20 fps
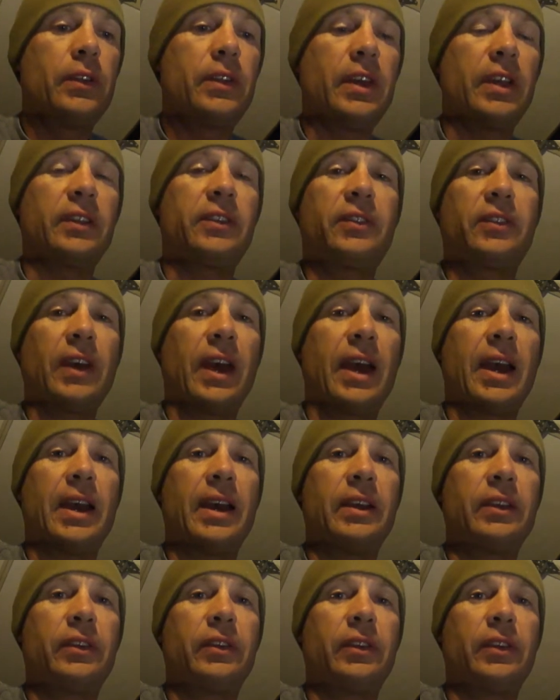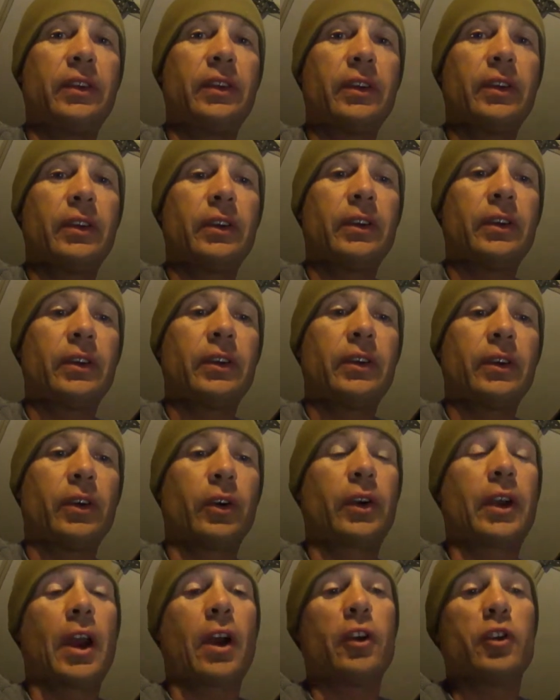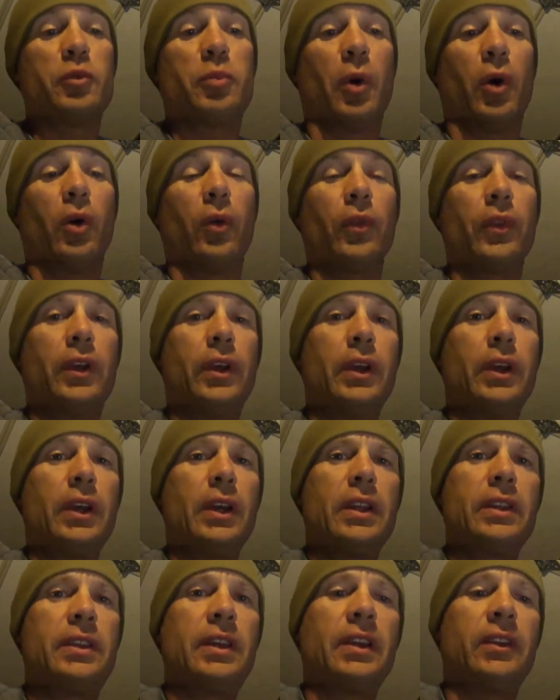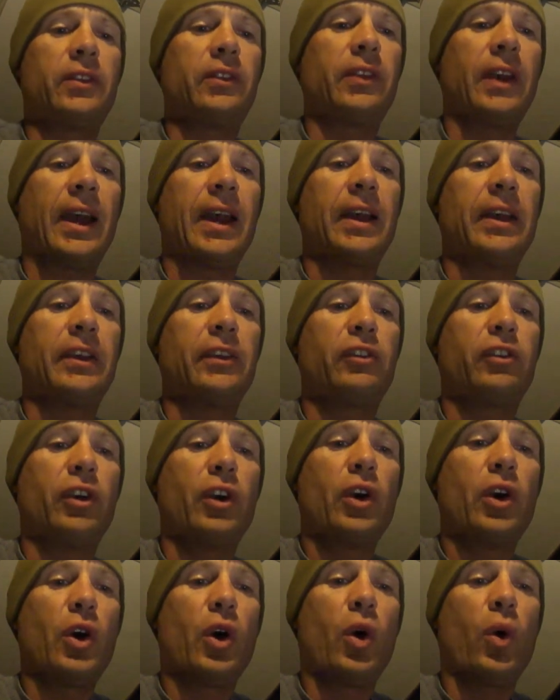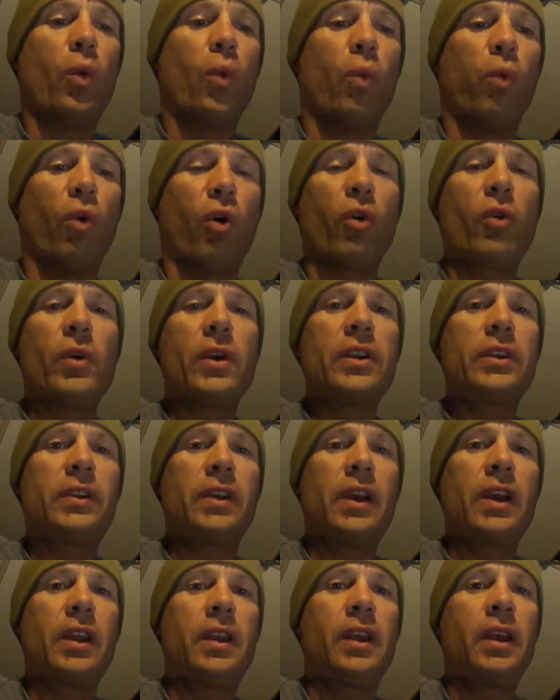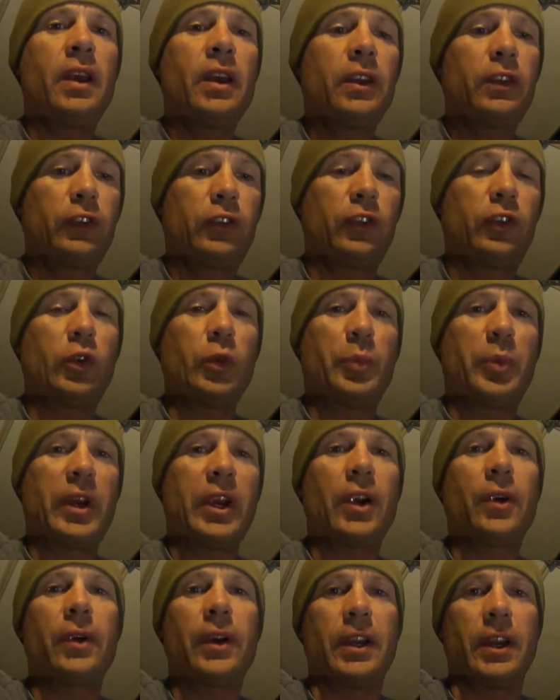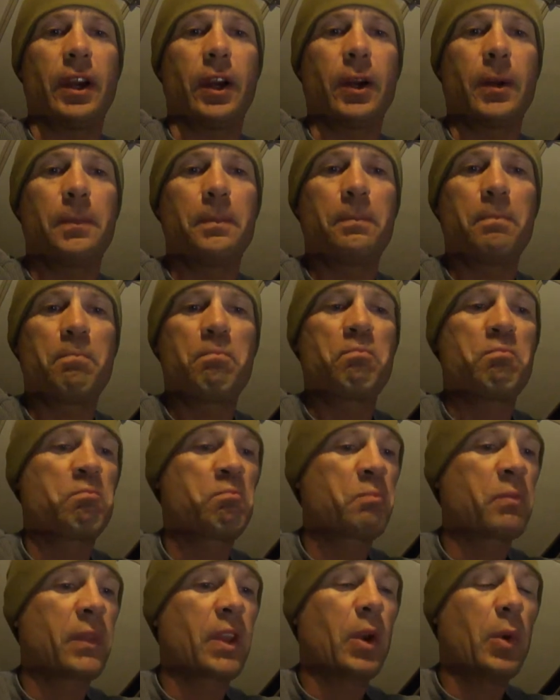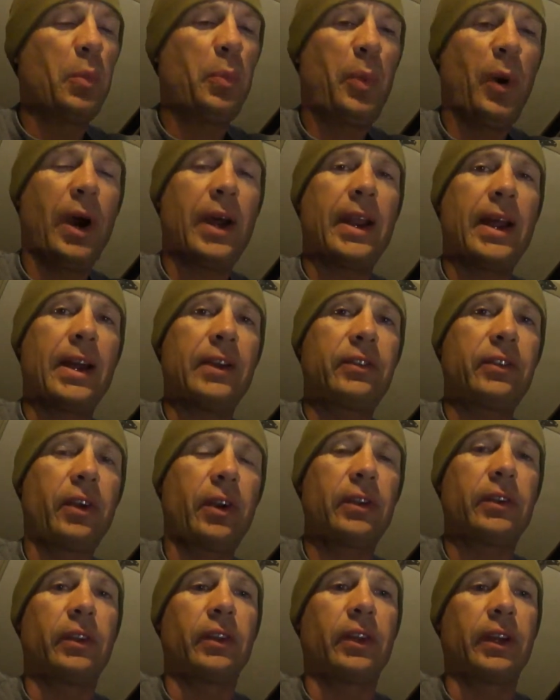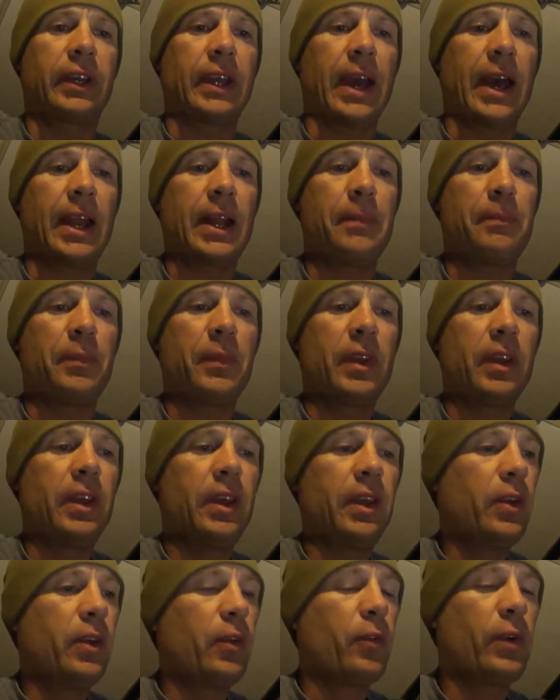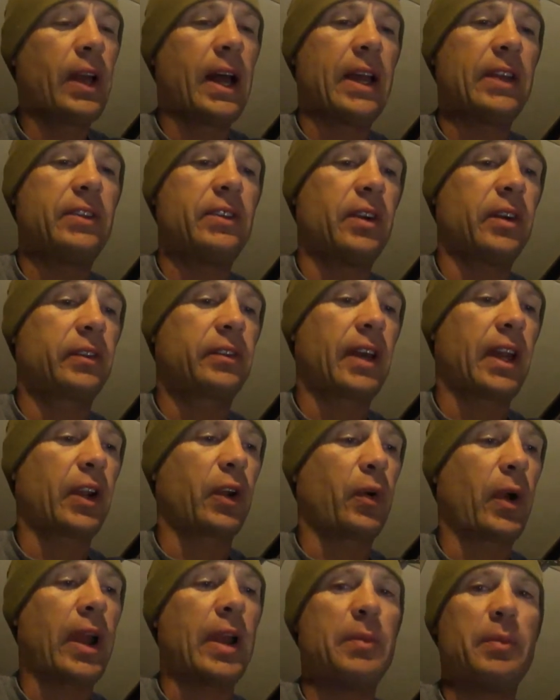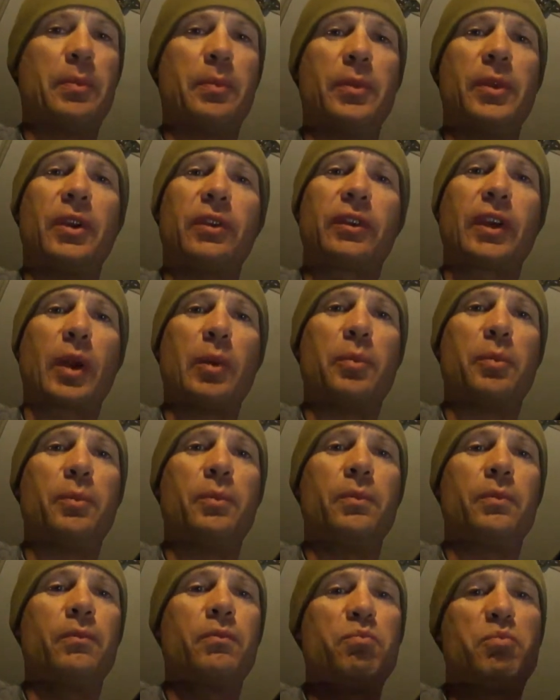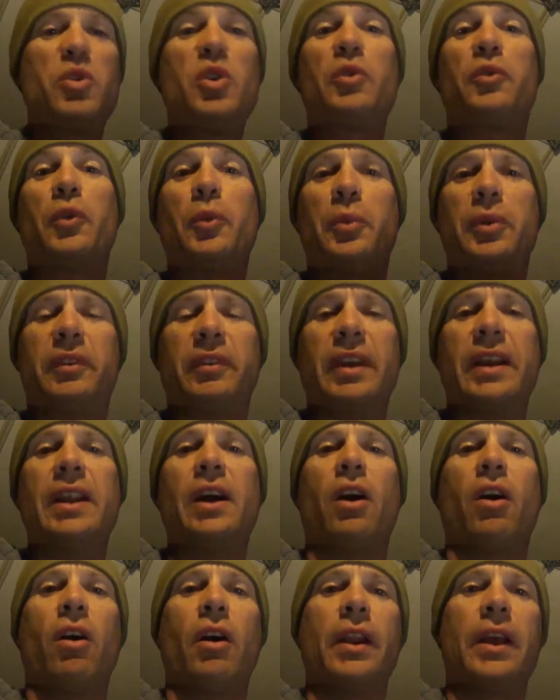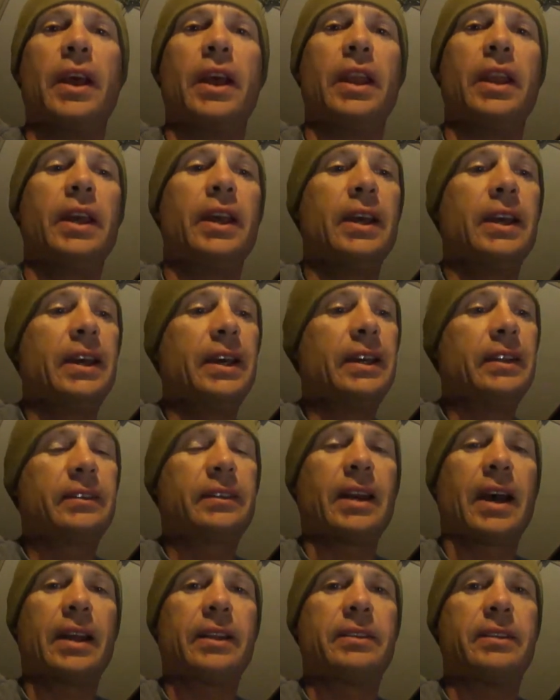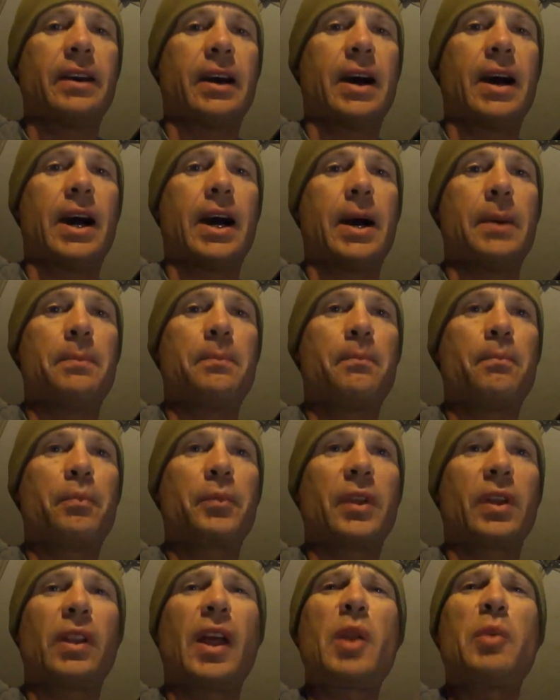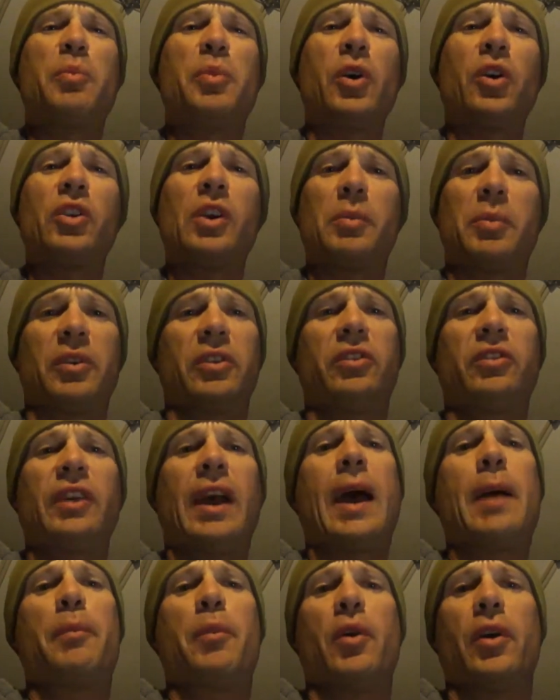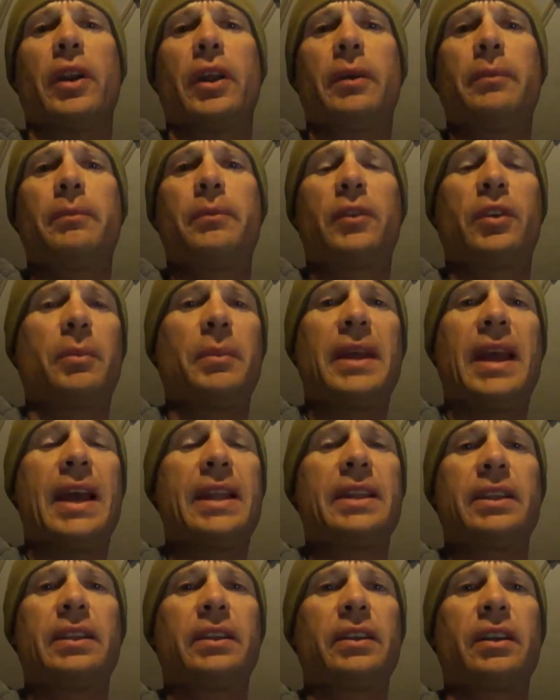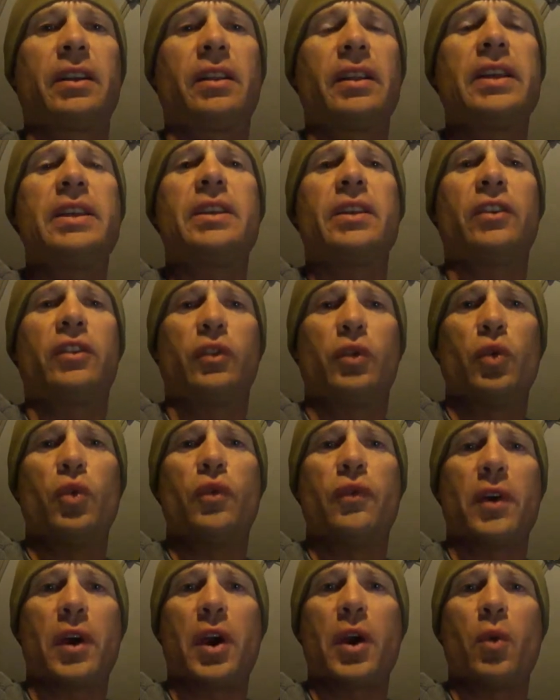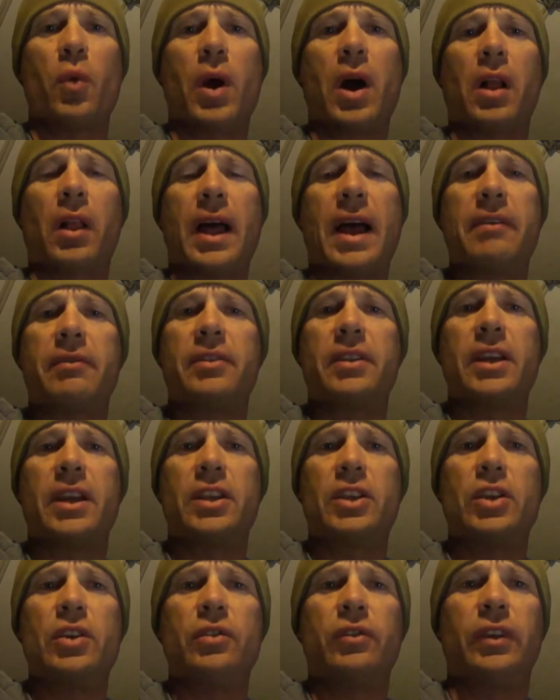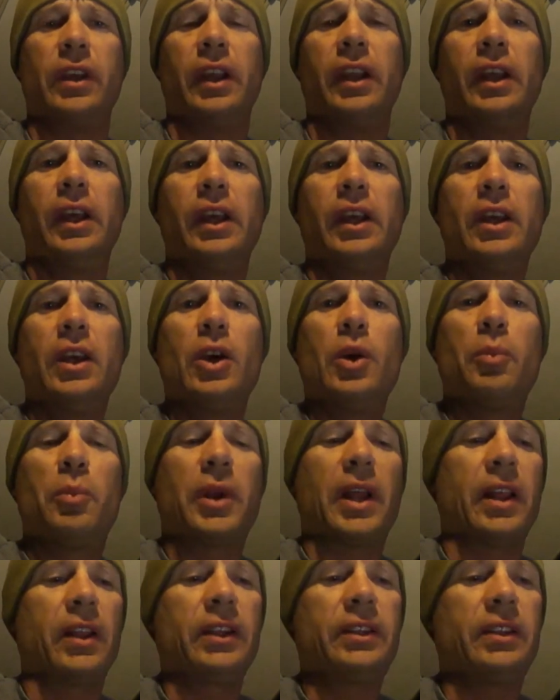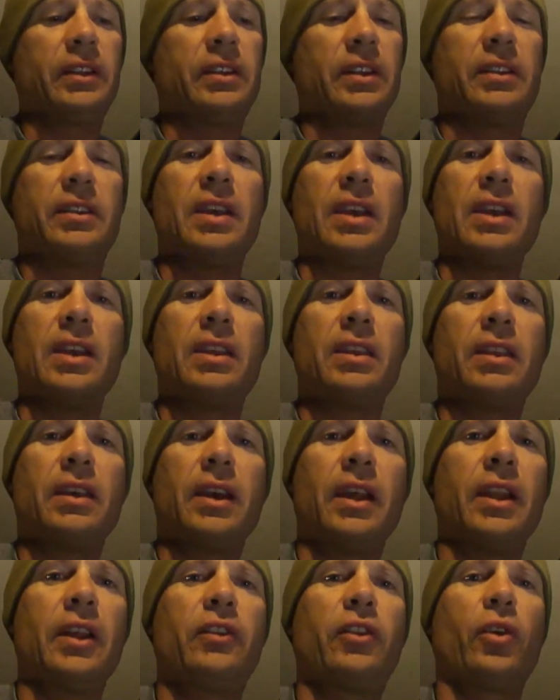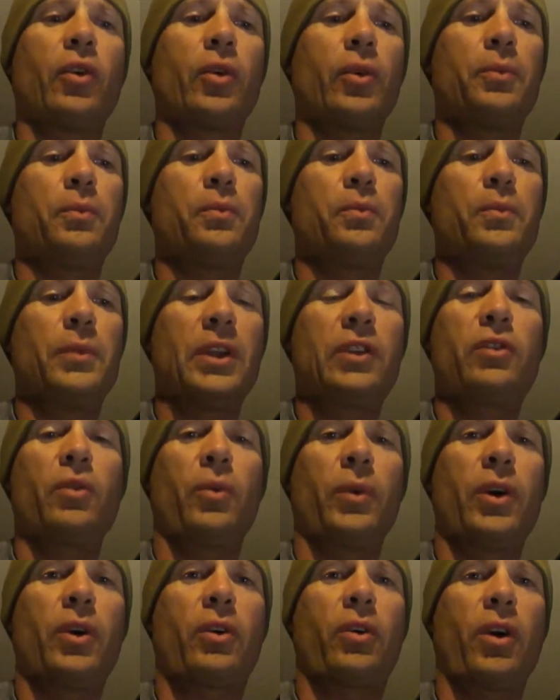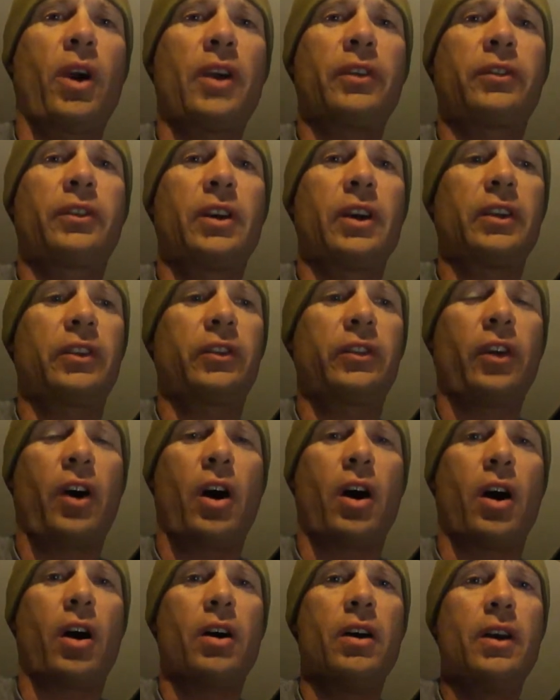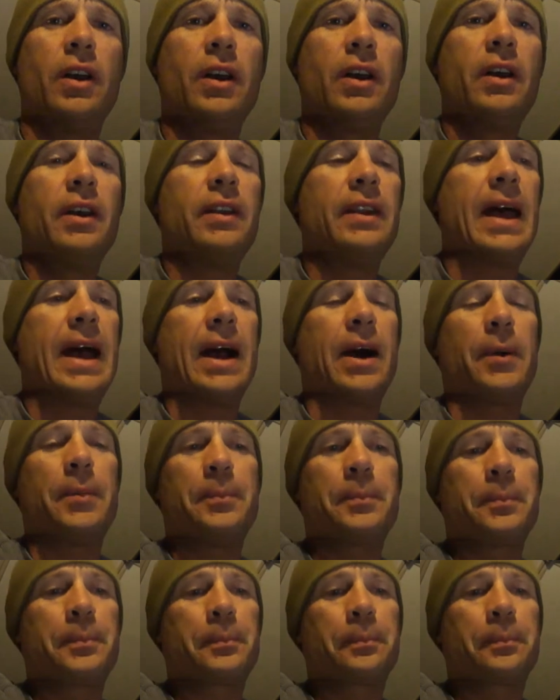that says or carriage bolt that says warranted superior but I started to look at it realized you know it's got a great you know it's got a beautiful patina on it it's got uh, a lot of buildup of sap on it somebody hadn't cleaned this tool very well after they'd used it but I looked at the teeth and it's a it's a real crosscut saw now